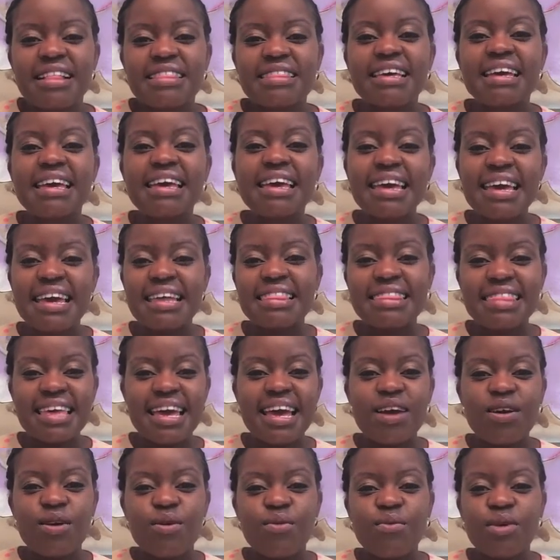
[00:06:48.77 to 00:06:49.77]
The key
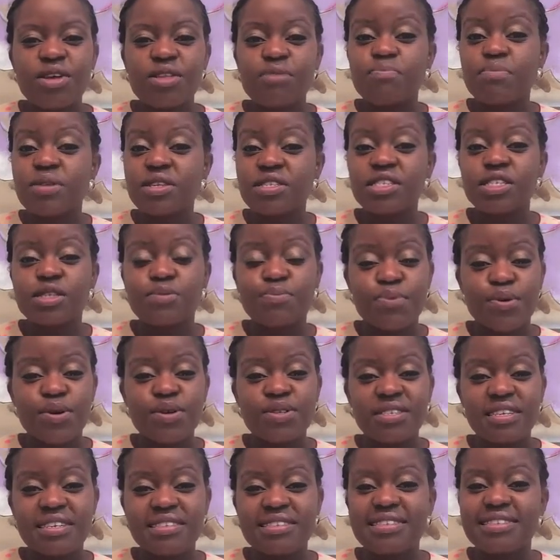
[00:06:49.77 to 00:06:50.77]
thing with business
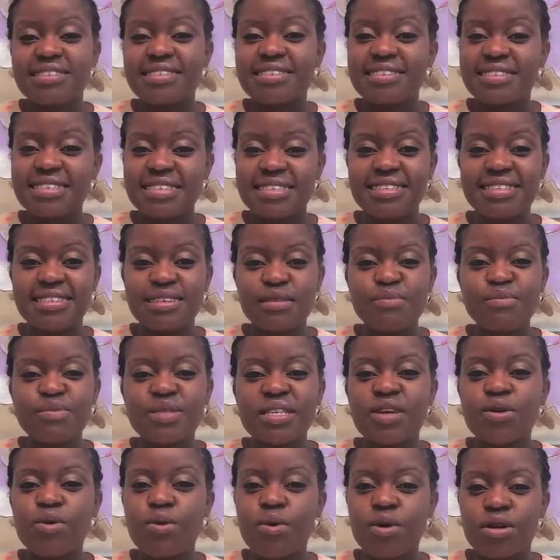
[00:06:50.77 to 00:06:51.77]
processes,
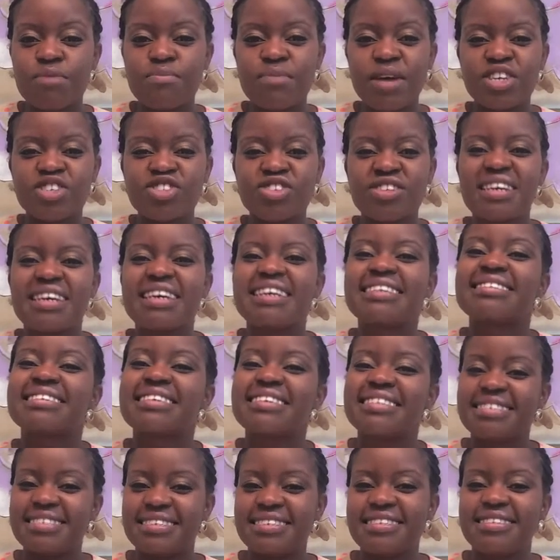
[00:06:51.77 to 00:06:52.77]
systems, and automation is
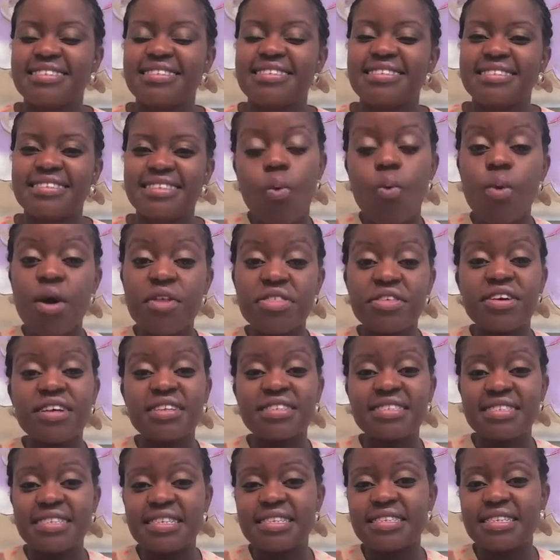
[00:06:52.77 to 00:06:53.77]
consistency. With
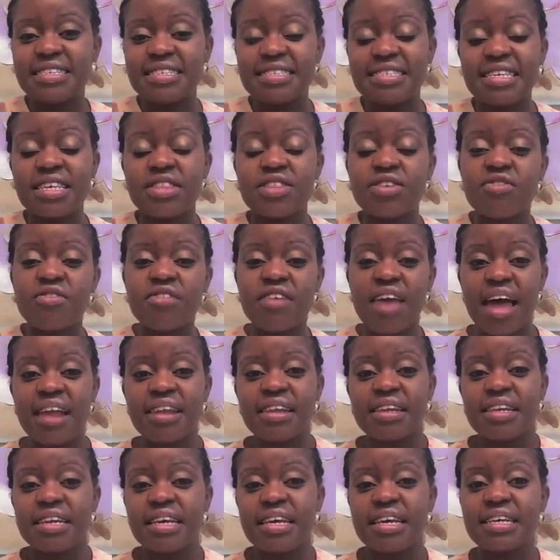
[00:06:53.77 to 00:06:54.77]
consistency, the
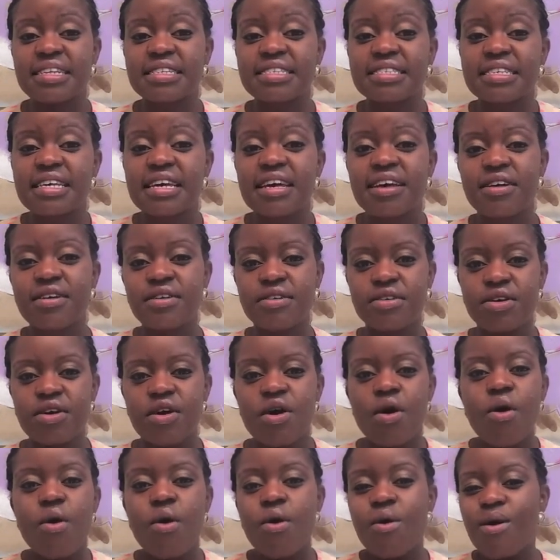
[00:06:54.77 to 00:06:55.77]
reality is
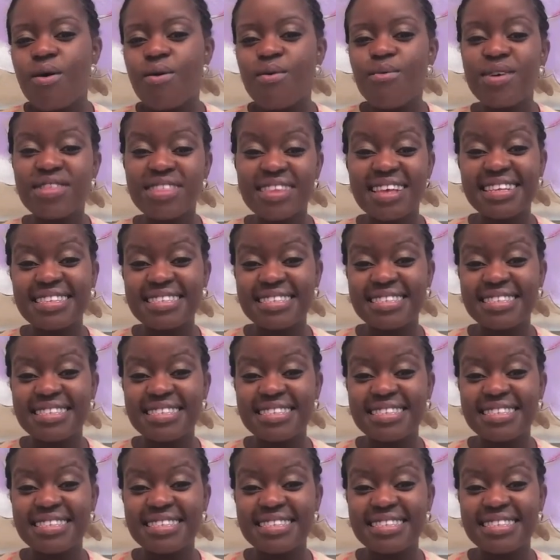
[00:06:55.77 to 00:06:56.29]
when